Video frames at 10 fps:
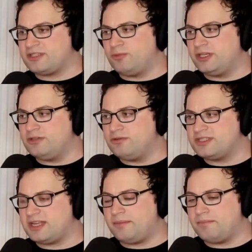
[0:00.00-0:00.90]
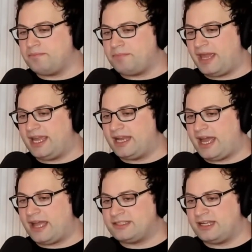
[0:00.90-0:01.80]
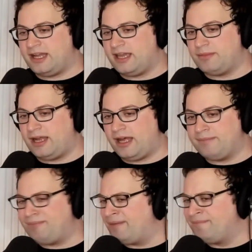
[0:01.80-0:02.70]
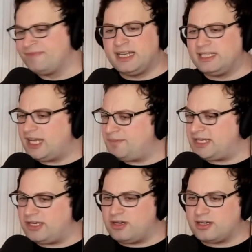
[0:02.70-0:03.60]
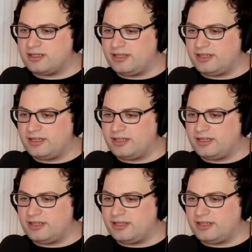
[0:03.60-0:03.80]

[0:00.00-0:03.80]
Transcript: So we do some paid ads, him and I, but a lot of PR.